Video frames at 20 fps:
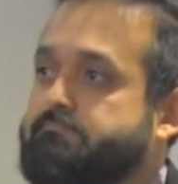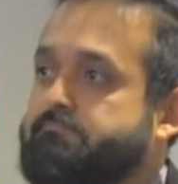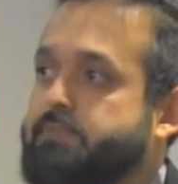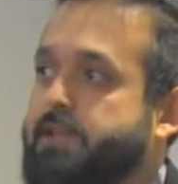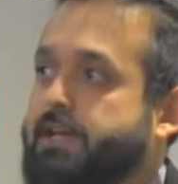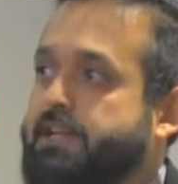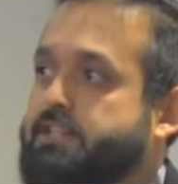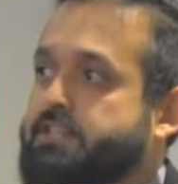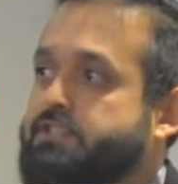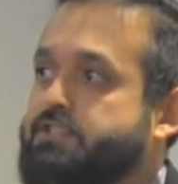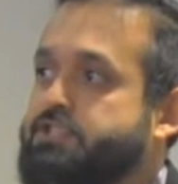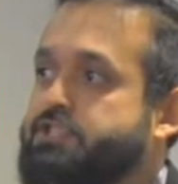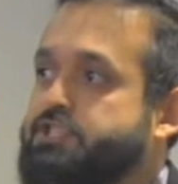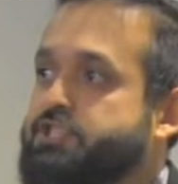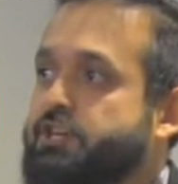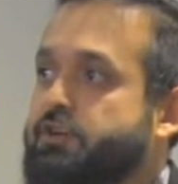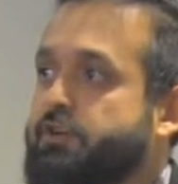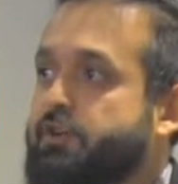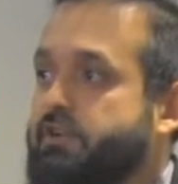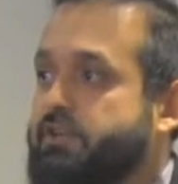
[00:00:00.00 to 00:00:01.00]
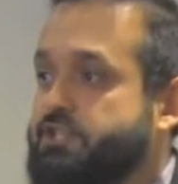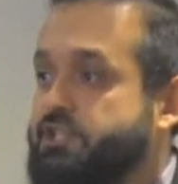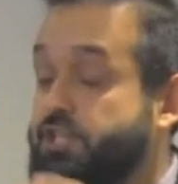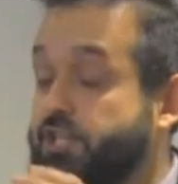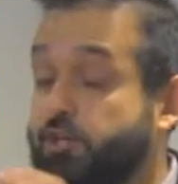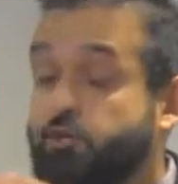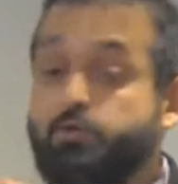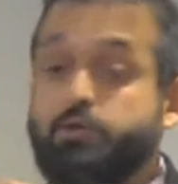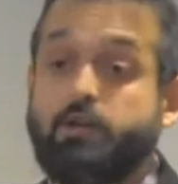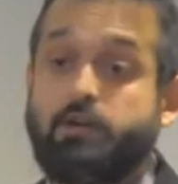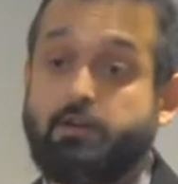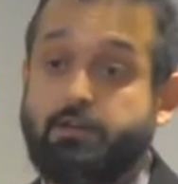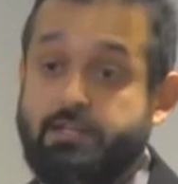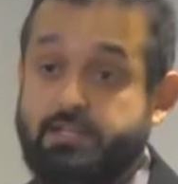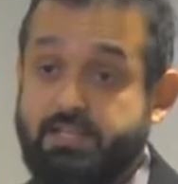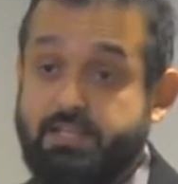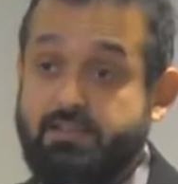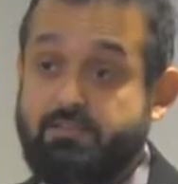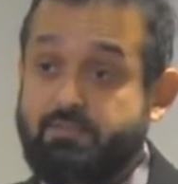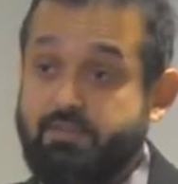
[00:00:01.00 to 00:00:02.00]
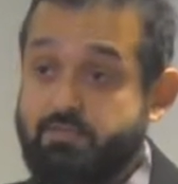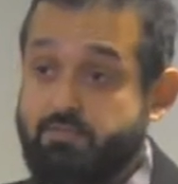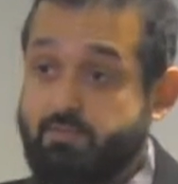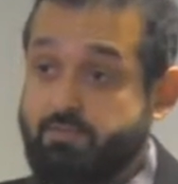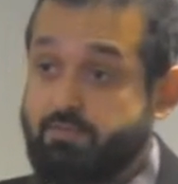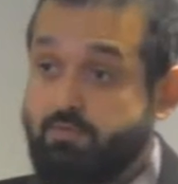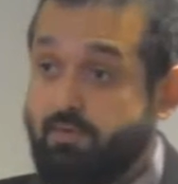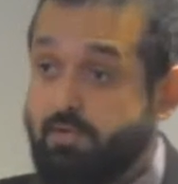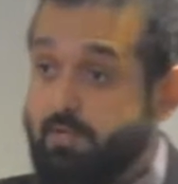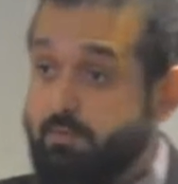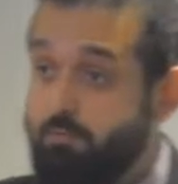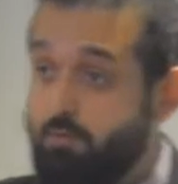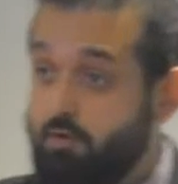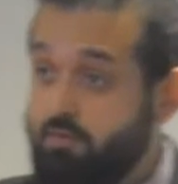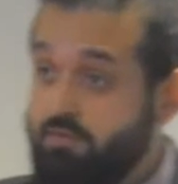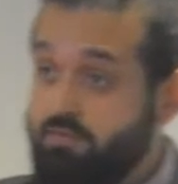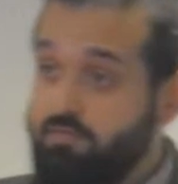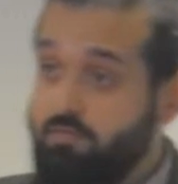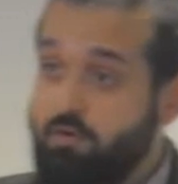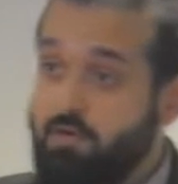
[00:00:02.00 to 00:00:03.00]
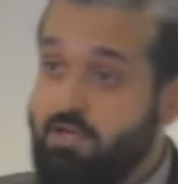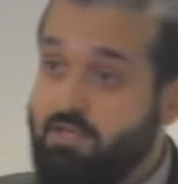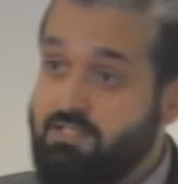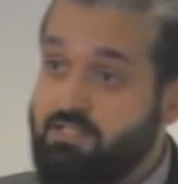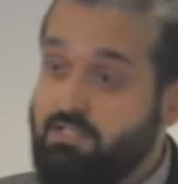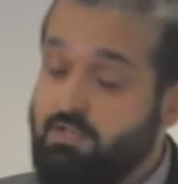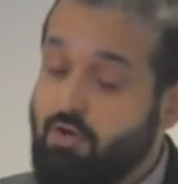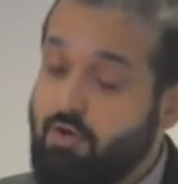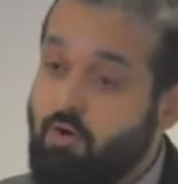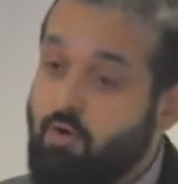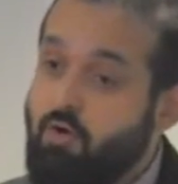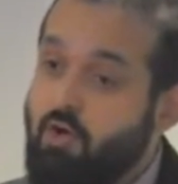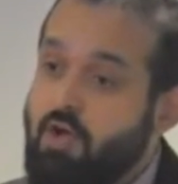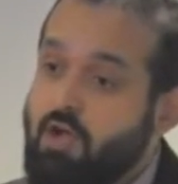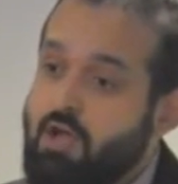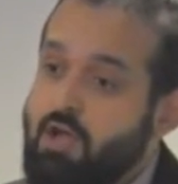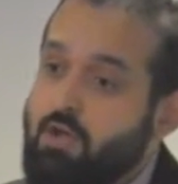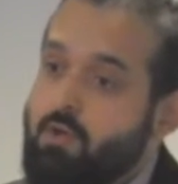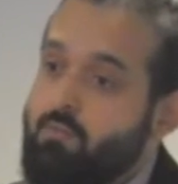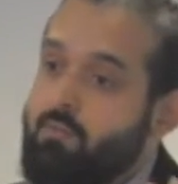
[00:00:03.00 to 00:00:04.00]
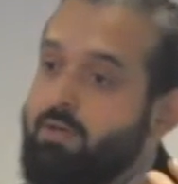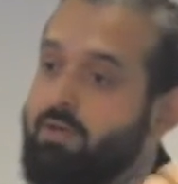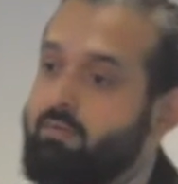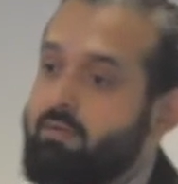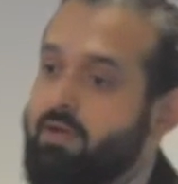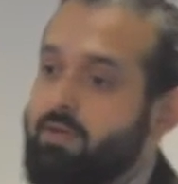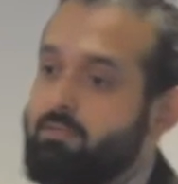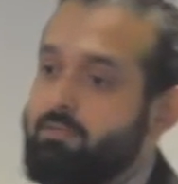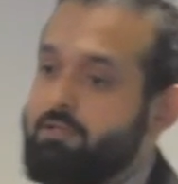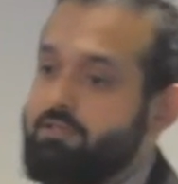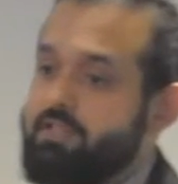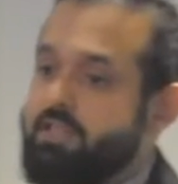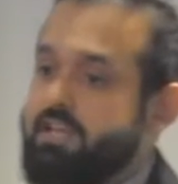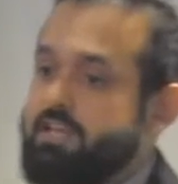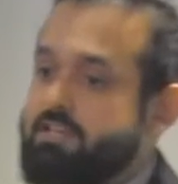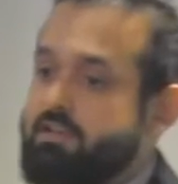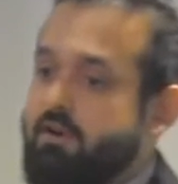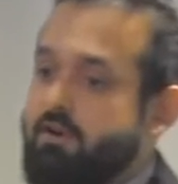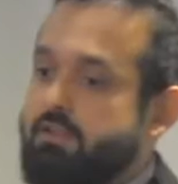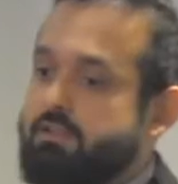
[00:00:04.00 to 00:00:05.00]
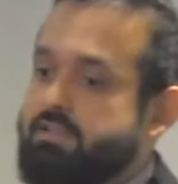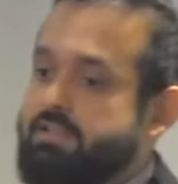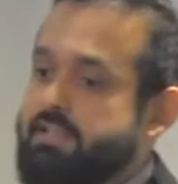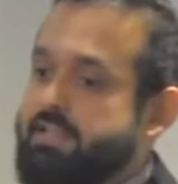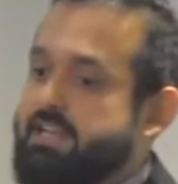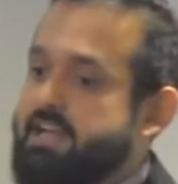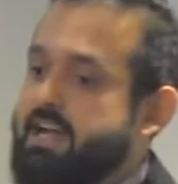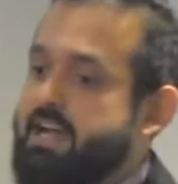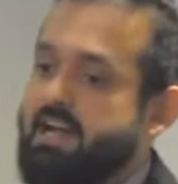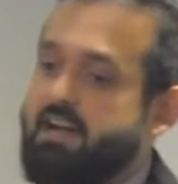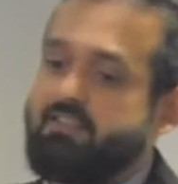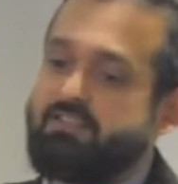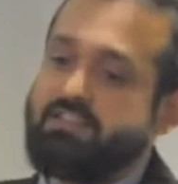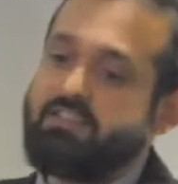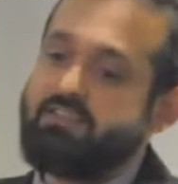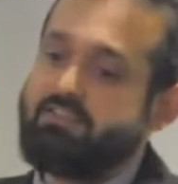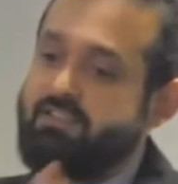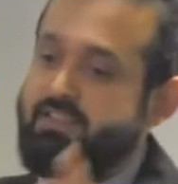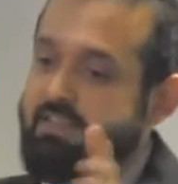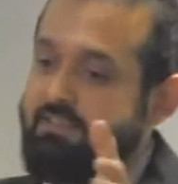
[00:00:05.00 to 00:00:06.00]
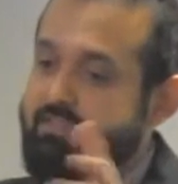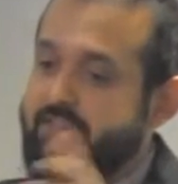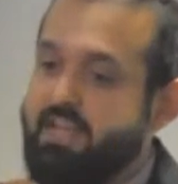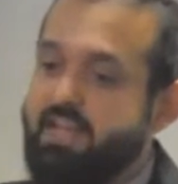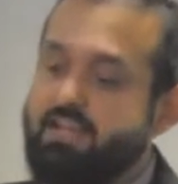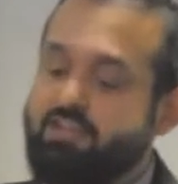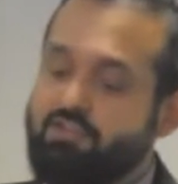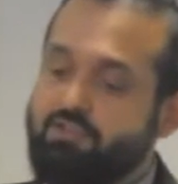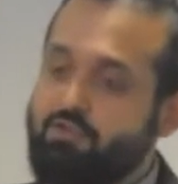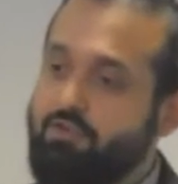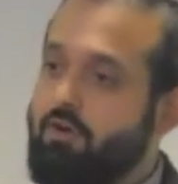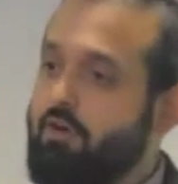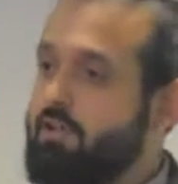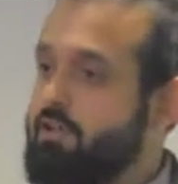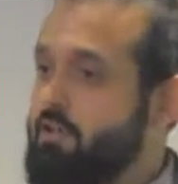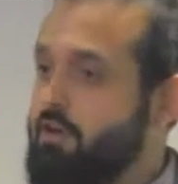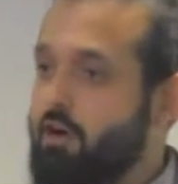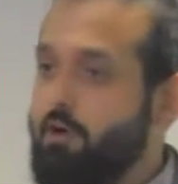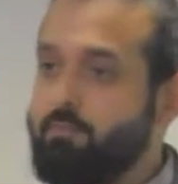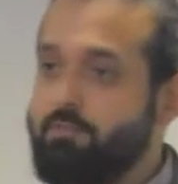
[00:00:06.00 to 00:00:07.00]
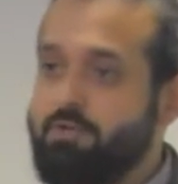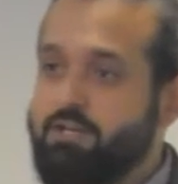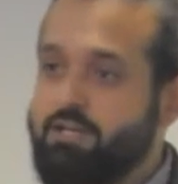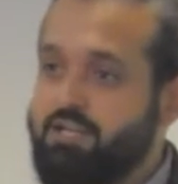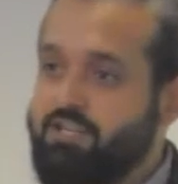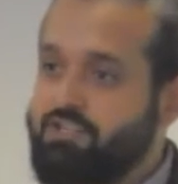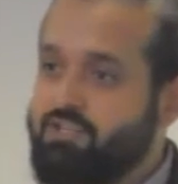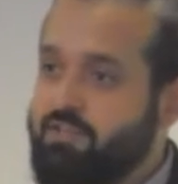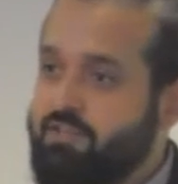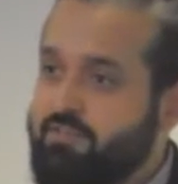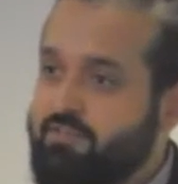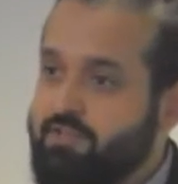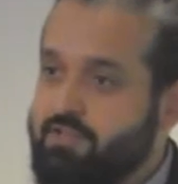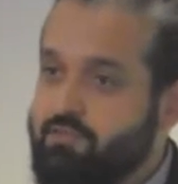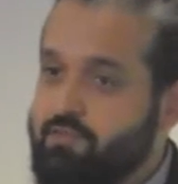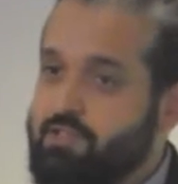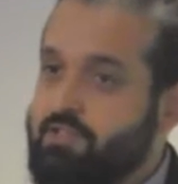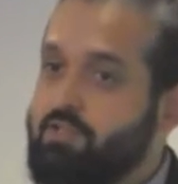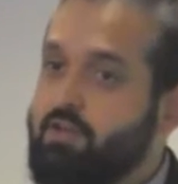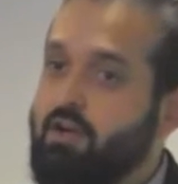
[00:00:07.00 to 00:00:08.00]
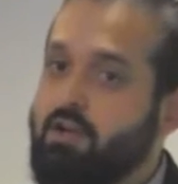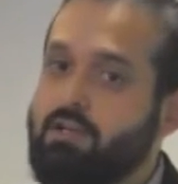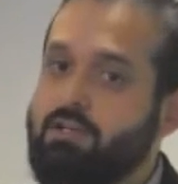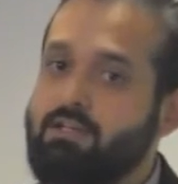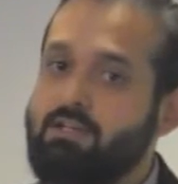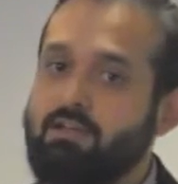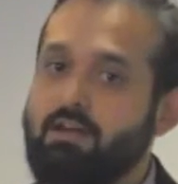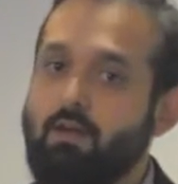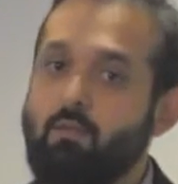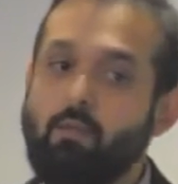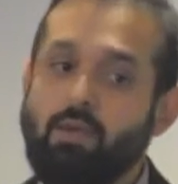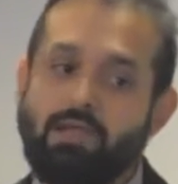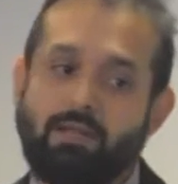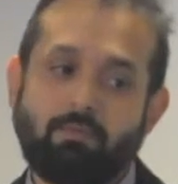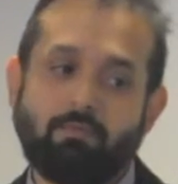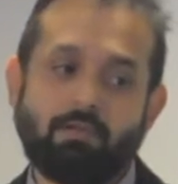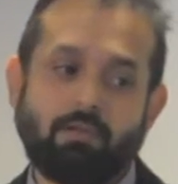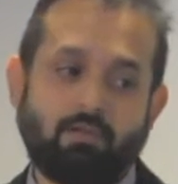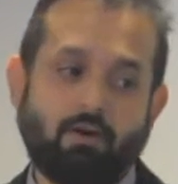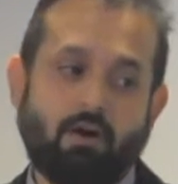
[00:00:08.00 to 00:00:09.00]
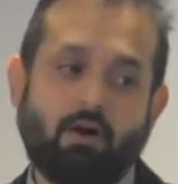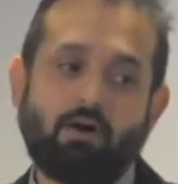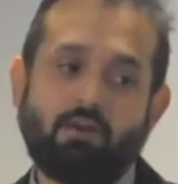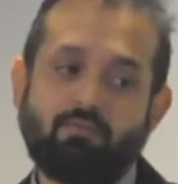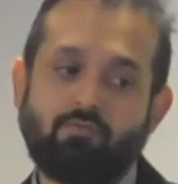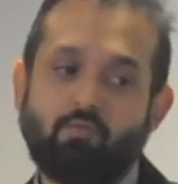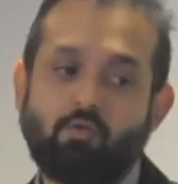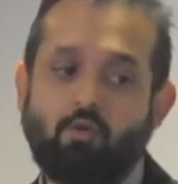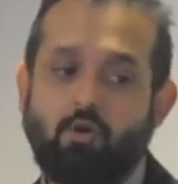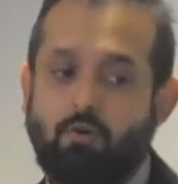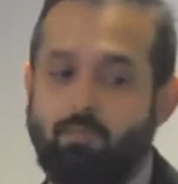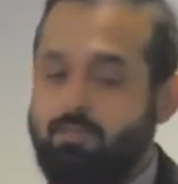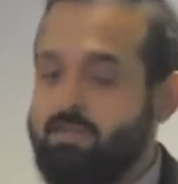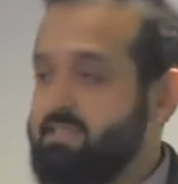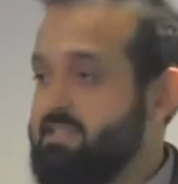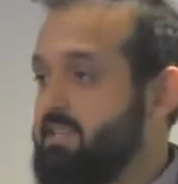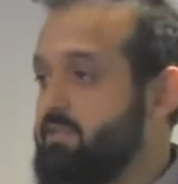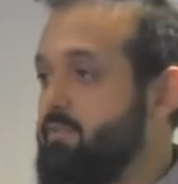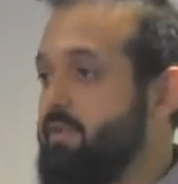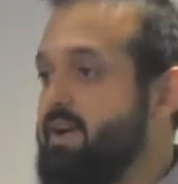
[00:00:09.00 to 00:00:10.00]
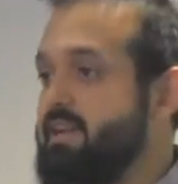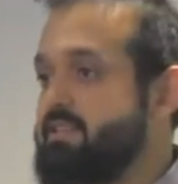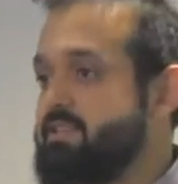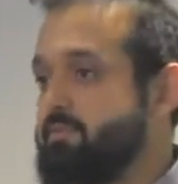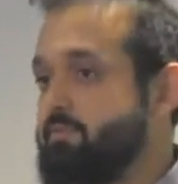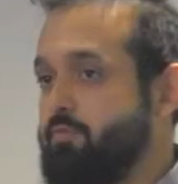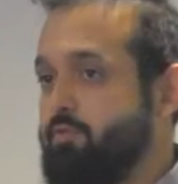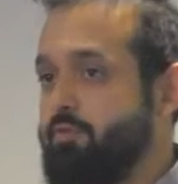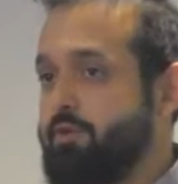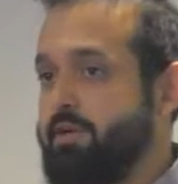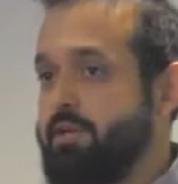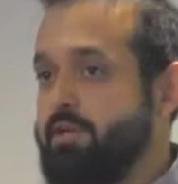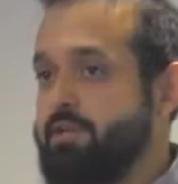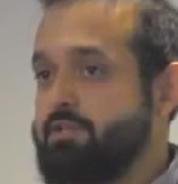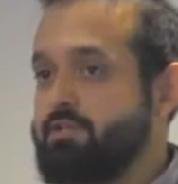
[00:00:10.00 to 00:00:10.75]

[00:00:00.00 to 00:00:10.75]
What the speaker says: like geo-targeting, which was really important for us. So we were able to get all the data out, and then we had to do all the computation, which was not available on WooCommerce Advanced Reporting.